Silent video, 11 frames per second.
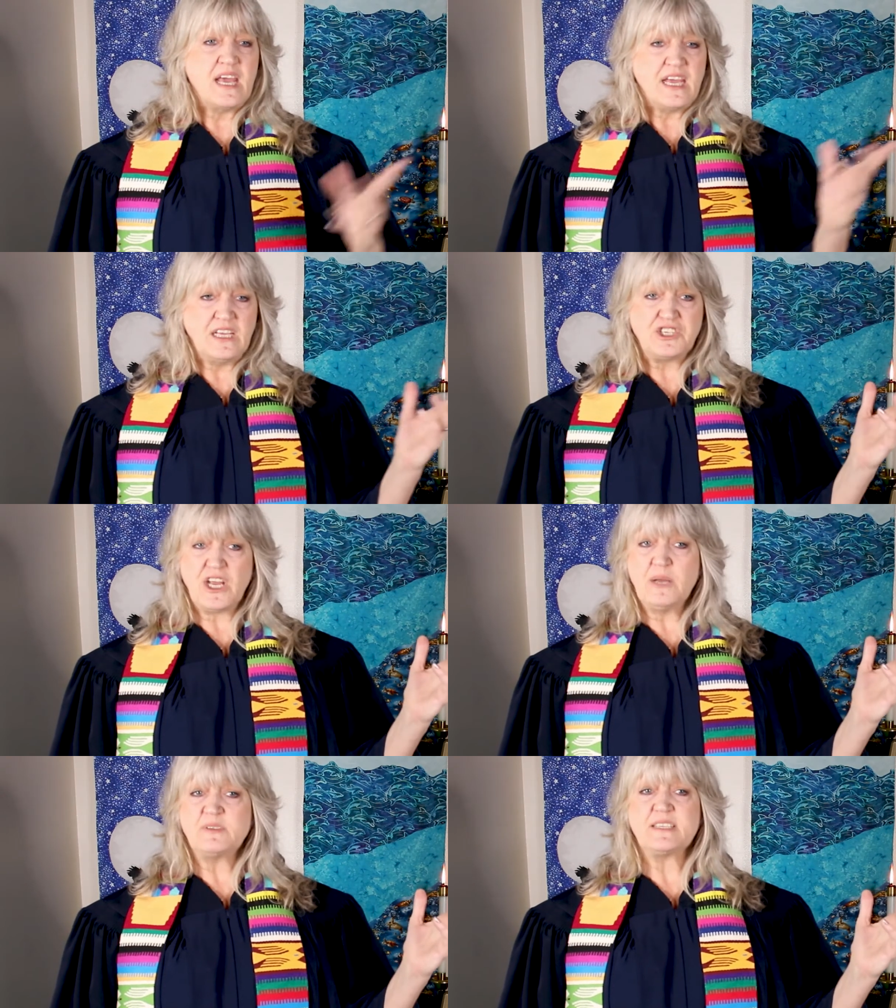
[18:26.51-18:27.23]
In
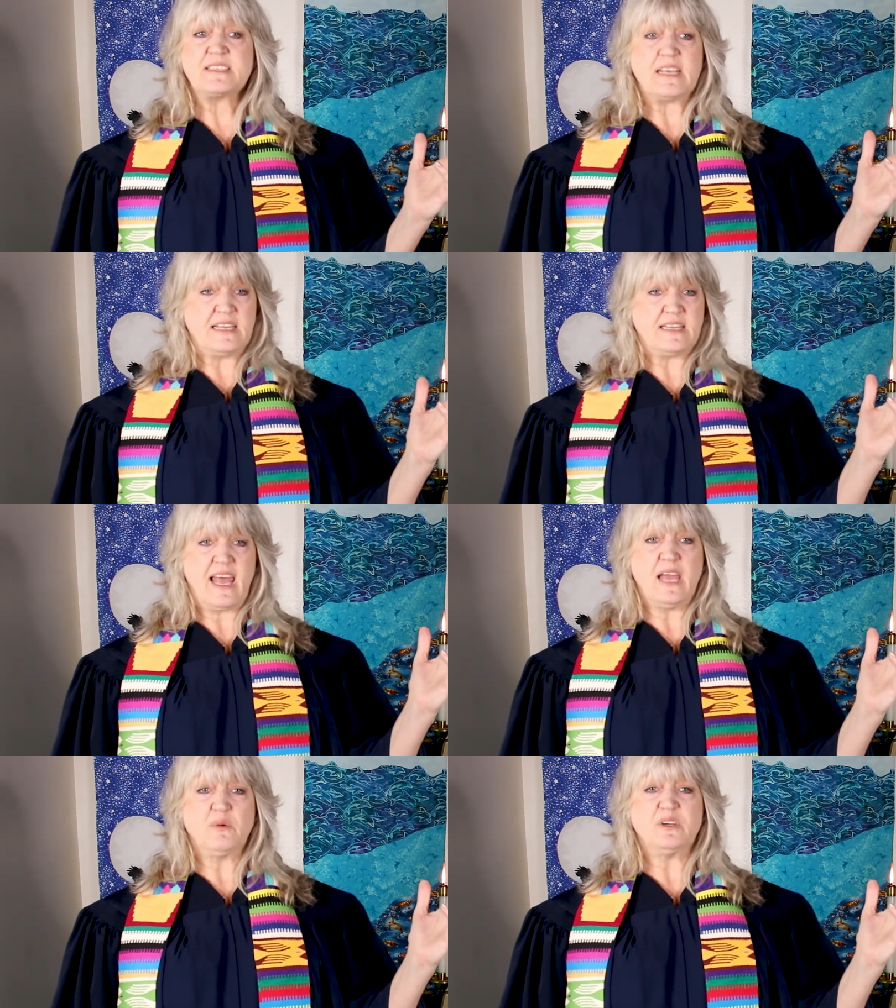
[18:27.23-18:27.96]
James's
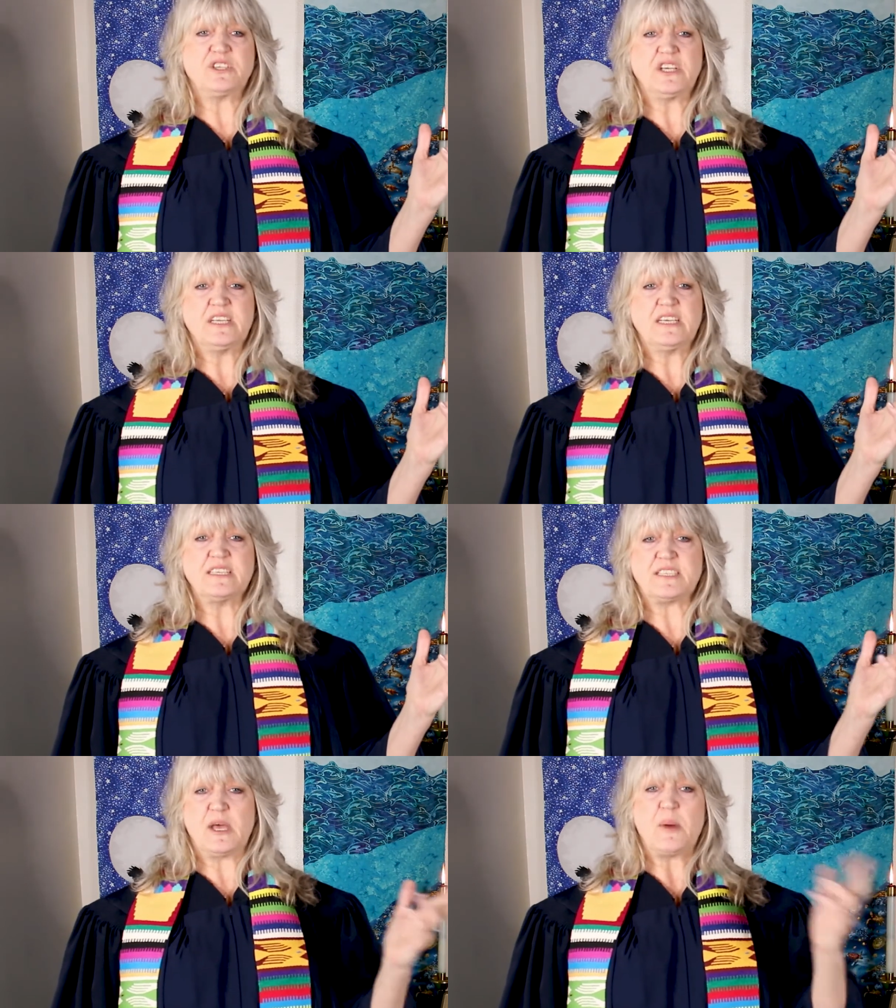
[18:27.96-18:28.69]
language, it
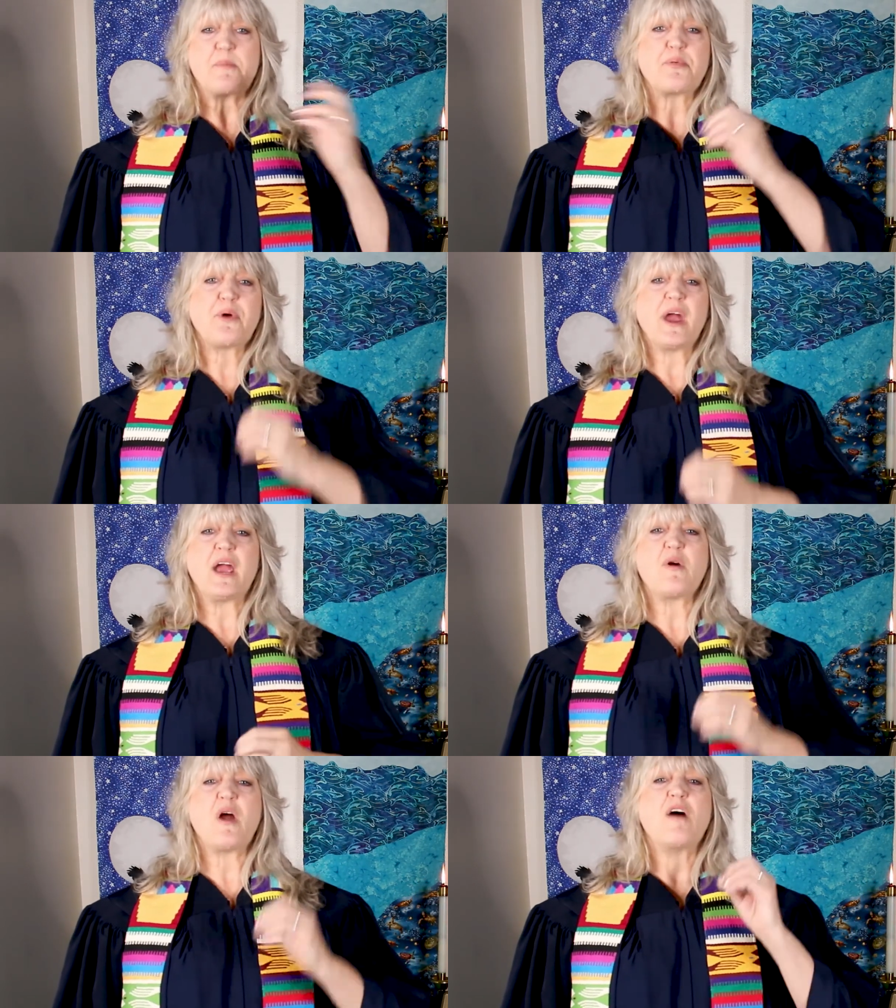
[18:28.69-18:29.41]
is the
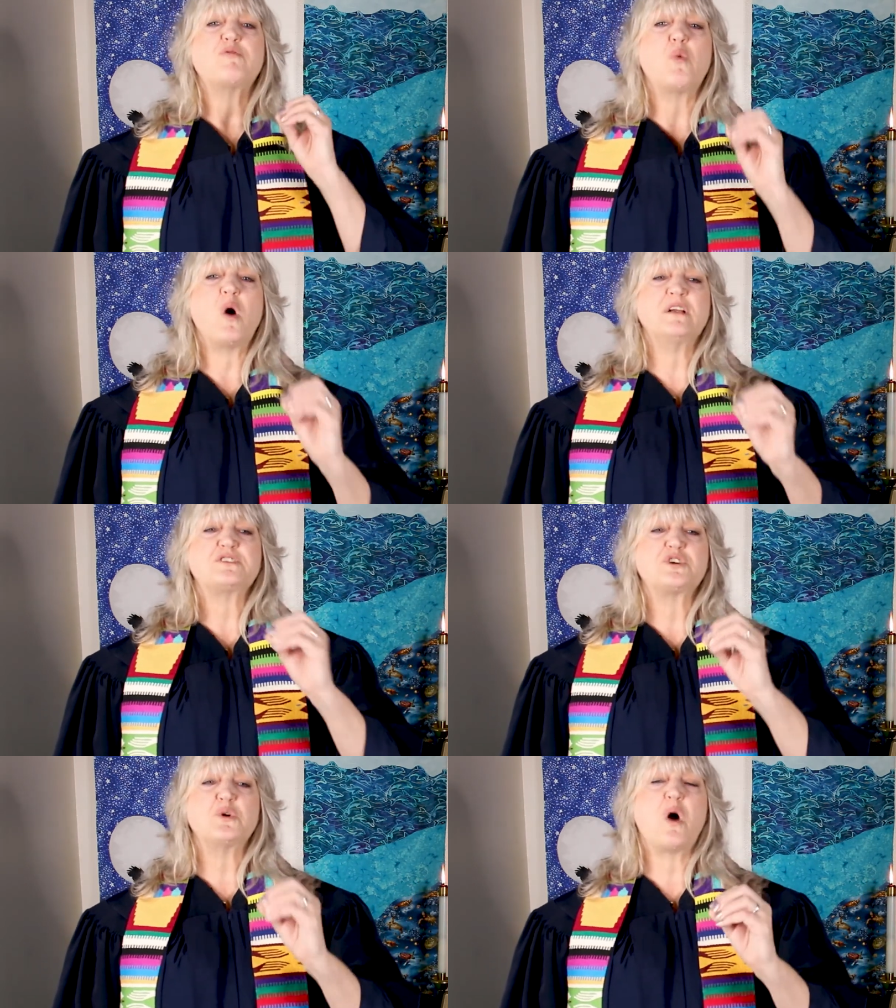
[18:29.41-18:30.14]
prayer of
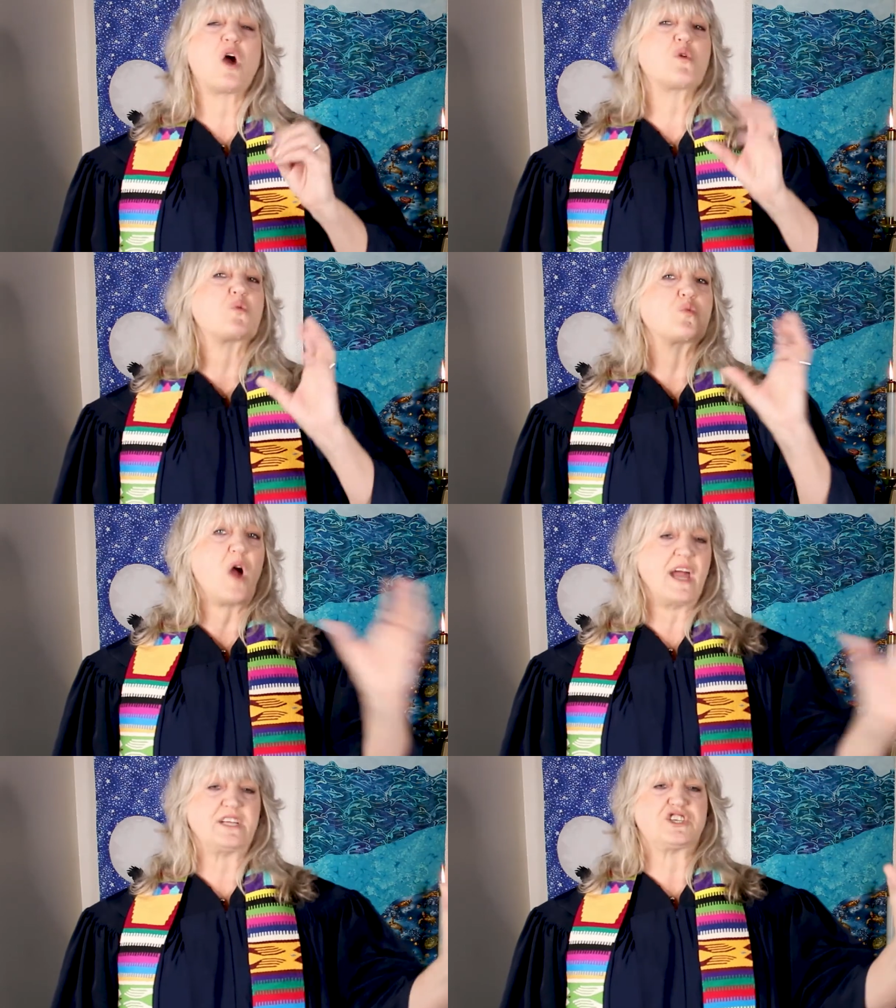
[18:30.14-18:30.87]
ones who are
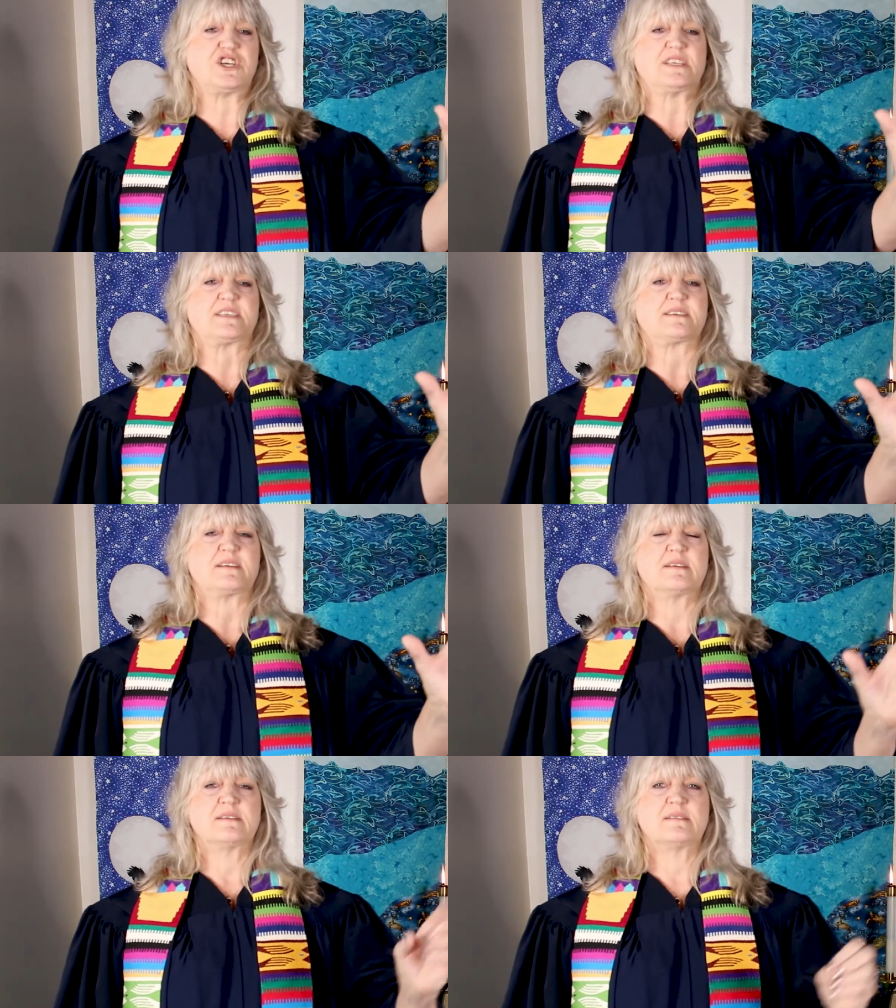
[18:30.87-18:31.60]
righteous.